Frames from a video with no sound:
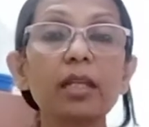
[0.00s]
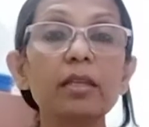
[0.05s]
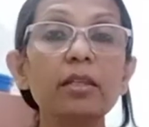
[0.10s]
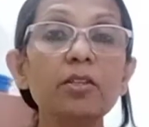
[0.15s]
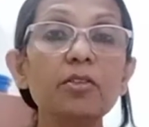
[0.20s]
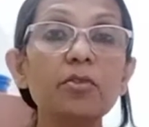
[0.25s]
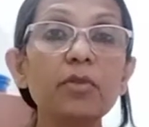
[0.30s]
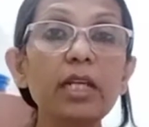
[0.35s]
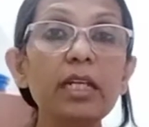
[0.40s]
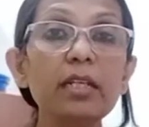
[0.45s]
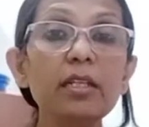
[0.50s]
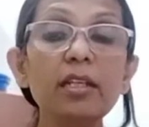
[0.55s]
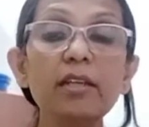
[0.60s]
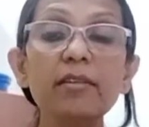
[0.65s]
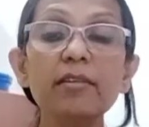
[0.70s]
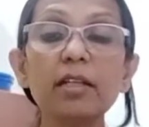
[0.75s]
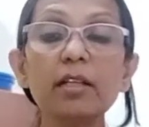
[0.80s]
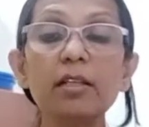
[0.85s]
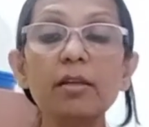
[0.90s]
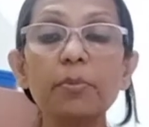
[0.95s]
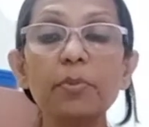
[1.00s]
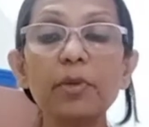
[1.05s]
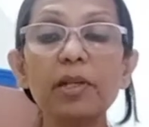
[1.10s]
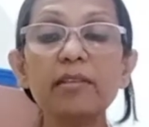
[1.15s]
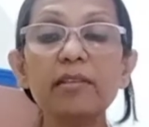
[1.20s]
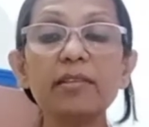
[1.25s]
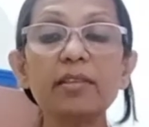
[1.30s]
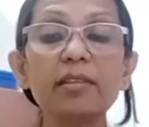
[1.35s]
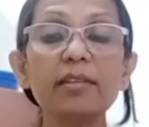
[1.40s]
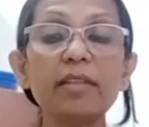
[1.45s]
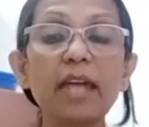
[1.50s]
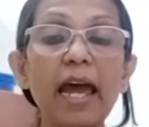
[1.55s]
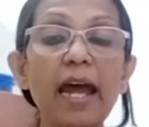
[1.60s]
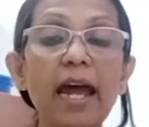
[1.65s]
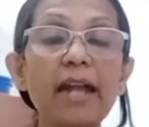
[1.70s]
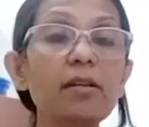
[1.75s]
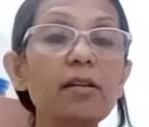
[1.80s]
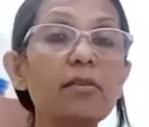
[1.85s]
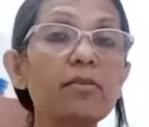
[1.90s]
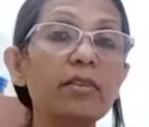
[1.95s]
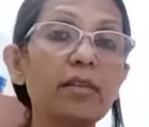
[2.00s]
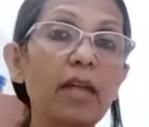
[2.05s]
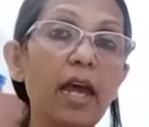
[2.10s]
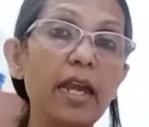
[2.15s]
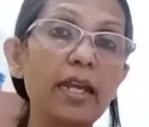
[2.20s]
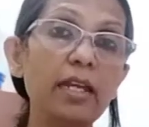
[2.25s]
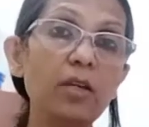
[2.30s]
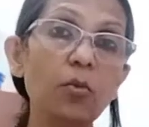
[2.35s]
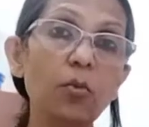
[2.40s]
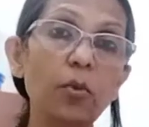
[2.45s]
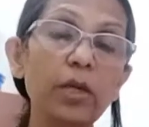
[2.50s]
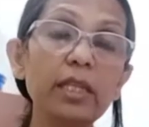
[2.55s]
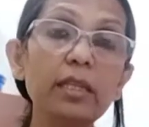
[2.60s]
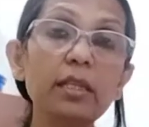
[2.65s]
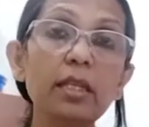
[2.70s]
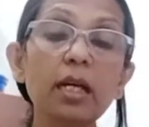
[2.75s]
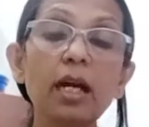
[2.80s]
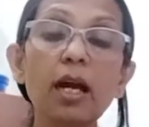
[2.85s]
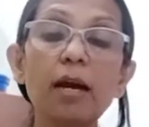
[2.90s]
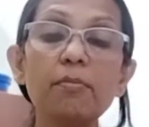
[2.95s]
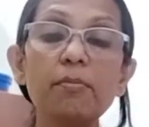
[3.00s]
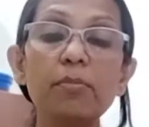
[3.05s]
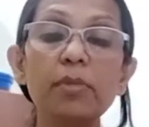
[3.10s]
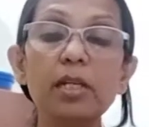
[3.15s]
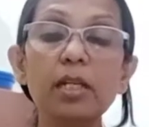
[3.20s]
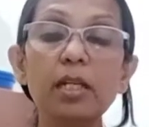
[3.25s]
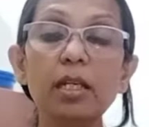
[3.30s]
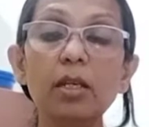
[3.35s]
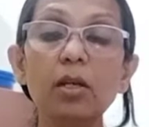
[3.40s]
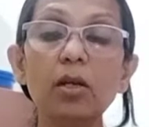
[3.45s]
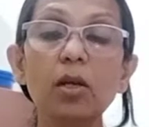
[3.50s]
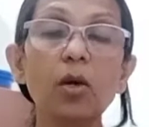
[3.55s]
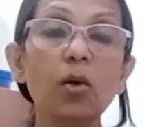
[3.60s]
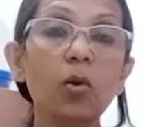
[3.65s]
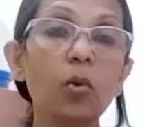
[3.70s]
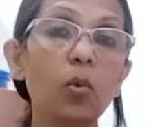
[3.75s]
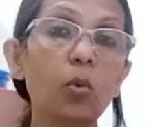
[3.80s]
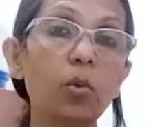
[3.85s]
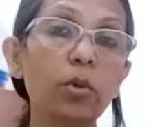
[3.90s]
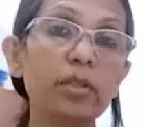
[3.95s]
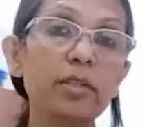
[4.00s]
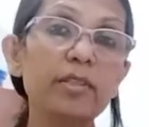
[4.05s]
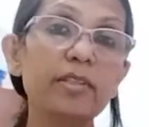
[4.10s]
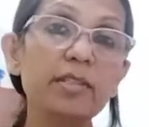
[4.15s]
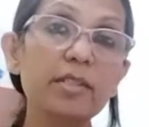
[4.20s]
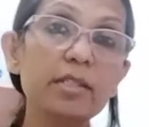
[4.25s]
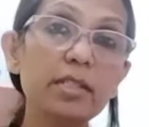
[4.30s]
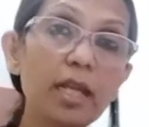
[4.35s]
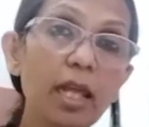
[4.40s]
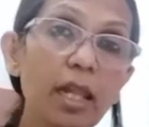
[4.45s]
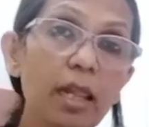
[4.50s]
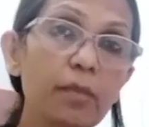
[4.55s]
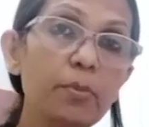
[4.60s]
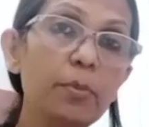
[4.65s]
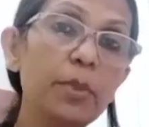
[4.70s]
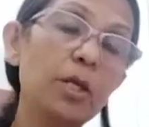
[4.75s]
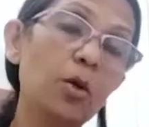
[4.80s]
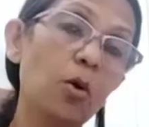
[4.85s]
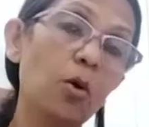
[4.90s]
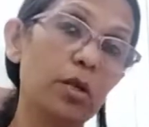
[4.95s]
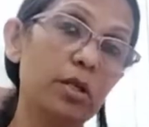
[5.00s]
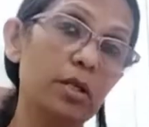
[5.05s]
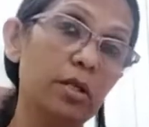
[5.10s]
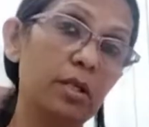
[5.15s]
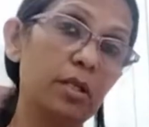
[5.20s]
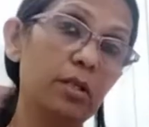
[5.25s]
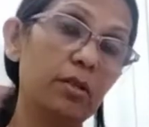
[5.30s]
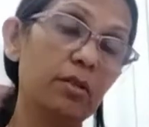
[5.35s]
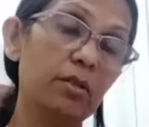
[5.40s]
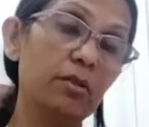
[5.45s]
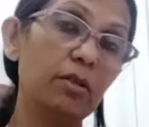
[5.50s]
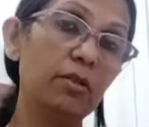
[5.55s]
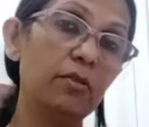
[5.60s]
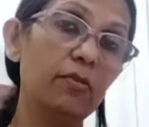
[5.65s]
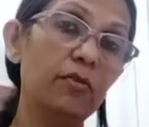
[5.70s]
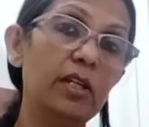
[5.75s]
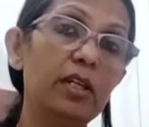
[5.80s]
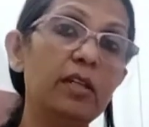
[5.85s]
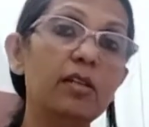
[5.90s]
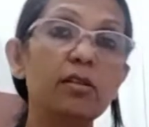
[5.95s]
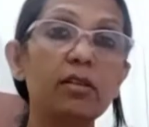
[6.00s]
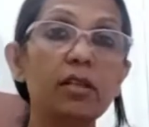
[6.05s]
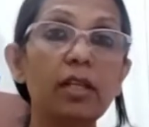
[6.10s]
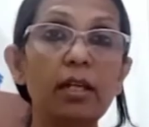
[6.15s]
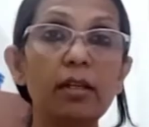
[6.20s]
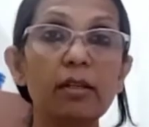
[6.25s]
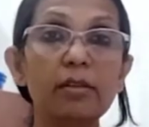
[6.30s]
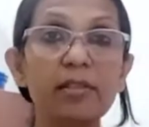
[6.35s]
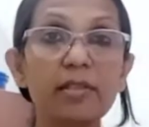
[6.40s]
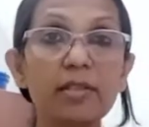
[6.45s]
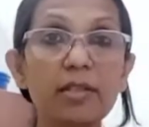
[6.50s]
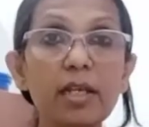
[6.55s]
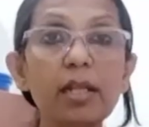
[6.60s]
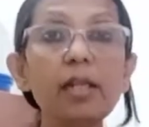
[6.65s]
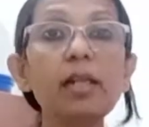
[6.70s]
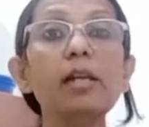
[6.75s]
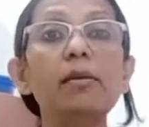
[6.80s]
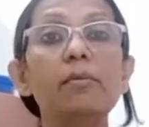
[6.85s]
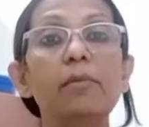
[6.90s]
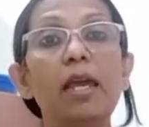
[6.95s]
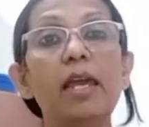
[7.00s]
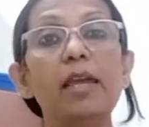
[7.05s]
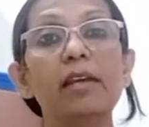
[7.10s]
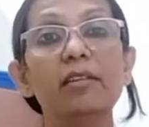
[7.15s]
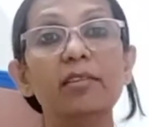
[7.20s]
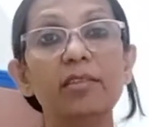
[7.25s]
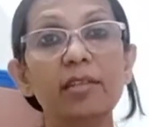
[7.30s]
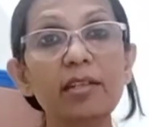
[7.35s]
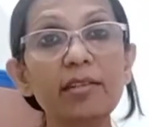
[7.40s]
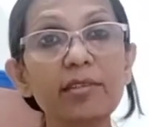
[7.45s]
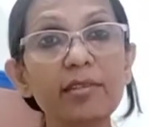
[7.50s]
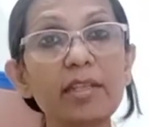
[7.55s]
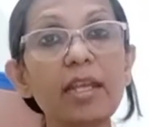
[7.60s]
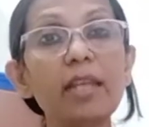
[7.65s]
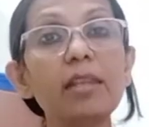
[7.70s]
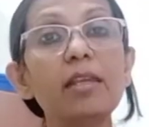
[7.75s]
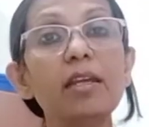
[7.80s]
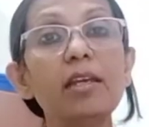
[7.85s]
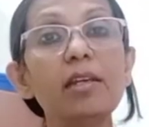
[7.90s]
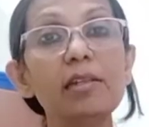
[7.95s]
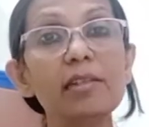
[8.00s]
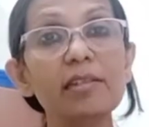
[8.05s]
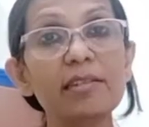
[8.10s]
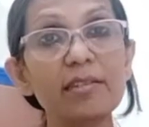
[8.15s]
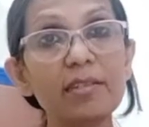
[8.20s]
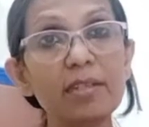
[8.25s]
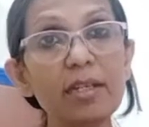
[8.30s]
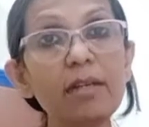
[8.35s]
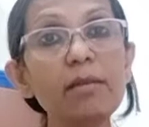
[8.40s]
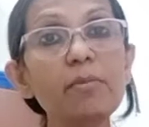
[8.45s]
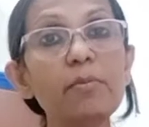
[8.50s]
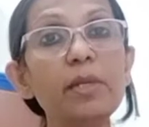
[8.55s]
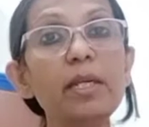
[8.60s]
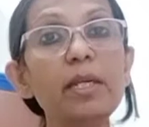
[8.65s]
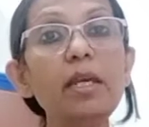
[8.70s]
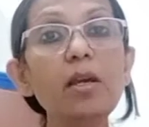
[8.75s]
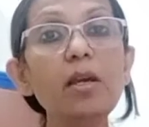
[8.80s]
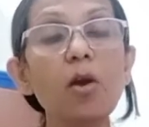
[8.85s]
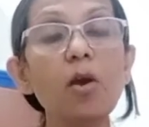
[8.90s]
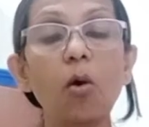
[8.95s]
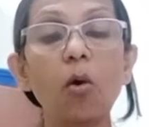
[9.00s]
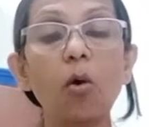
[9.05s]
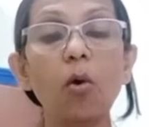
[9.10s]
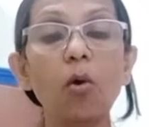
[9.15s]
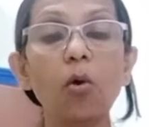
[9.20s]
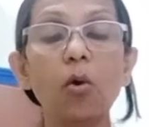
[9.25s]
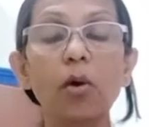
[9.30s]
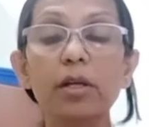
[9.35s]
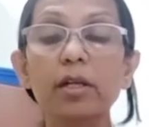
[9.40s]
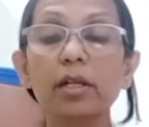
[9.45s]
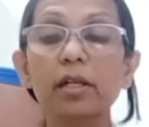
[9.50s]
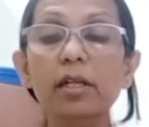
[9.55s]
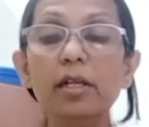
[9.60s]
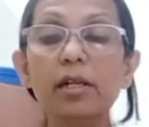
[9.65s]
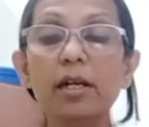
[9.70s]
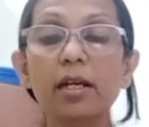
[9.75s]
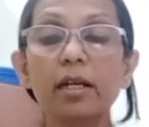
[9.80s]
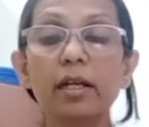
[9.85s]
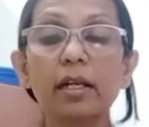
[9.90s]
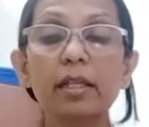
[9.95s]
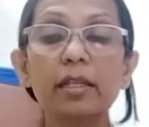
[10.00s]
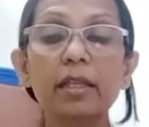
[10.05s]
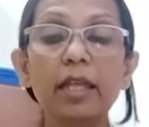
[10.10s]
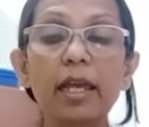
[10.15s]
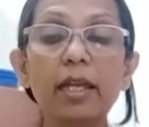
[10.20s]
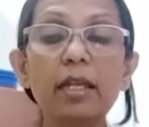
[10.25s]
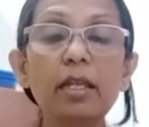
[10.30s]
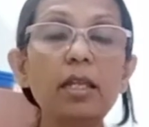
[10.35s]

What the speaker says: The treaties that the princes had signed with the company would still be honored. They'll still exist and they'll still be honored. Then